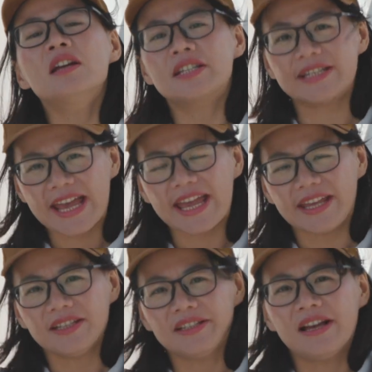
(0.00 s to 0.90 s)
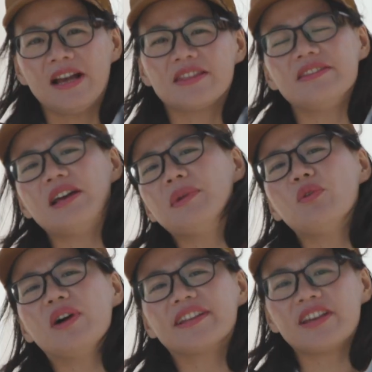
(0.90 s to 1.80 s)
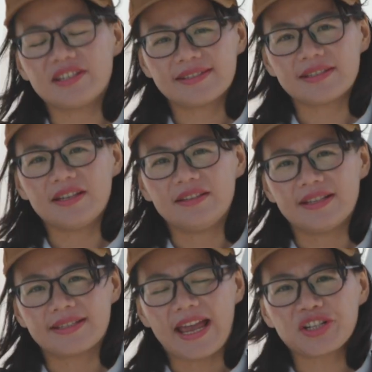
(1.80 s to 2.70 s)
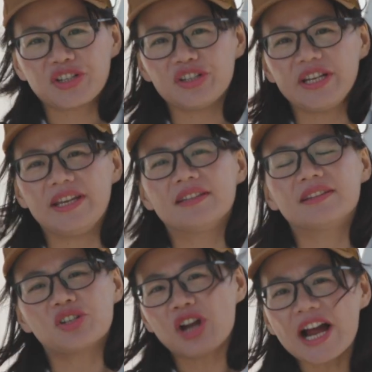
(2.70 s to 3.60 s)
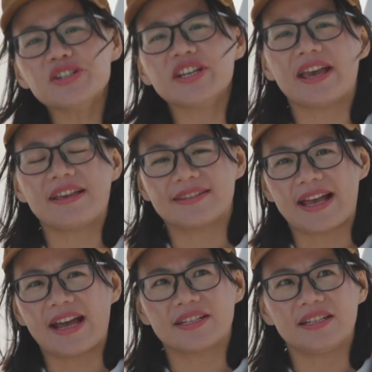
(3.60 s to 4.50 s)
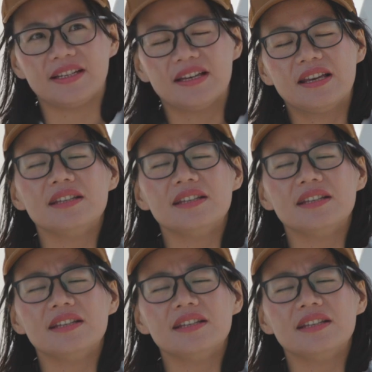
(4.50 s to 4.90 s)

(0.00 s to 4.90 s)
Today, the number one concern is actually the charging anxiety.